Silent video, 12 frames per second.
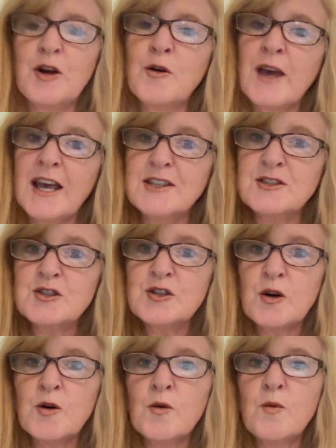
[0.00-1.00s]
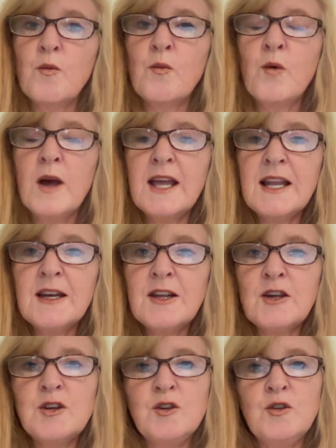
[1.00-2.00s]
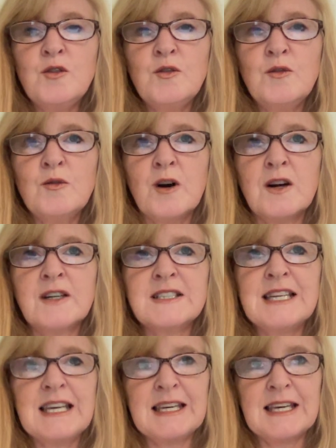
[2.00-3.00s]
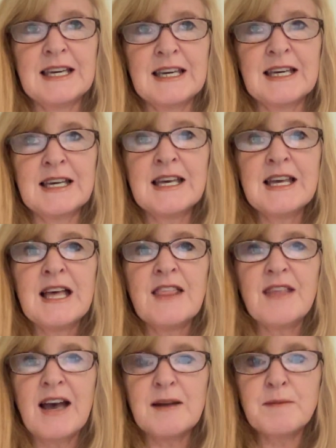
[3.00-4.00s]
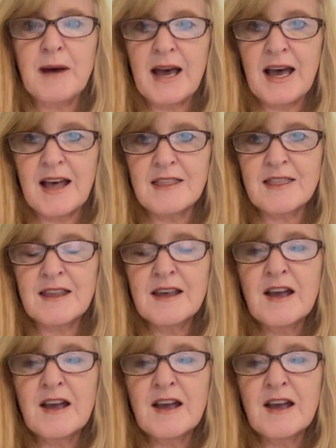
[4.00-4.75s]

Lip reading: Okay, so when you are taking that path